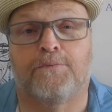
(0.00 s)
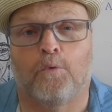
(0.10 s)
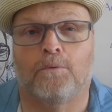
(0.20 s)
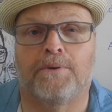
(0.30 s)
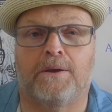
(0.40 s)

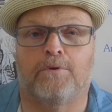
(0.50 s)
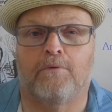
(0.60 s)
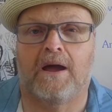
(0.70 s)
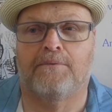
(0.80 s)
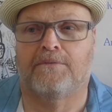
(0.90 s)
people
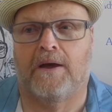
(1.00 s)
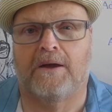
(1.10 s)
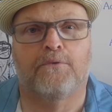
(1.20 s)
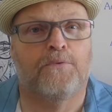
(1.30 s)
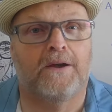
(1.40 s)
arrive at 5
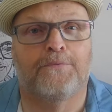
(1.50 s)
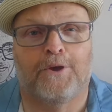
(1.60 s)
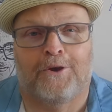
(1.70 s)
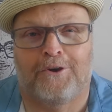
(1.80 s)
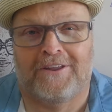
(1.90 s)
or
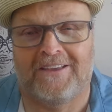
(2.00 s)
5:30,